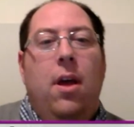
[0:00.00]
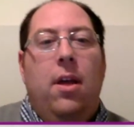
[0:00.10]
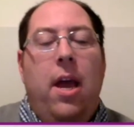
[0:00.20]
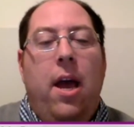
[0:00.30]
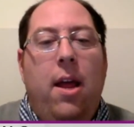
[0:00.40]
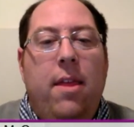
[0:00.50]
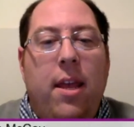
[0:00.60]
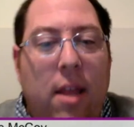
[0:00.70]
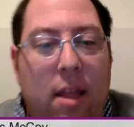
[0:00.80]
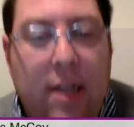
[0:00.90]
Yeah, and I
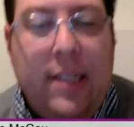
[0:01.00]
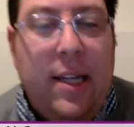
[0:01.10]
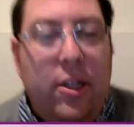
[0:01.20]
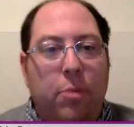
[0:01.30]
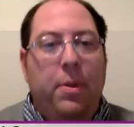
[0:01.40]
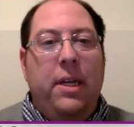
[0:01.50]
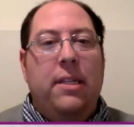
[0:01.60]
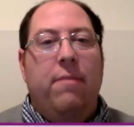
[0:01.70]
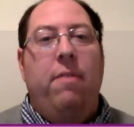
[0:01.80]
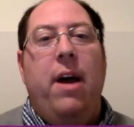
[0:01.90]
think the central piece
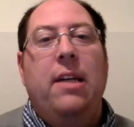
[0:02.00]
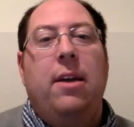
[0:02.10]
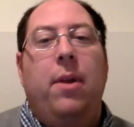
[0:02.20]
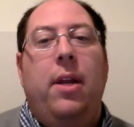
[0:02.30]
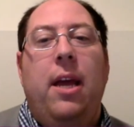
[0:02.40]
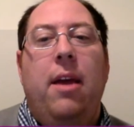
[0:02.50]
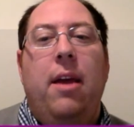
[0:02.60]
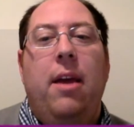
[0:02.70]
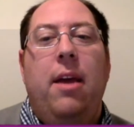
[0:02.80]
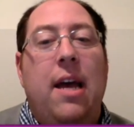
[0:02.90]
of advice I would give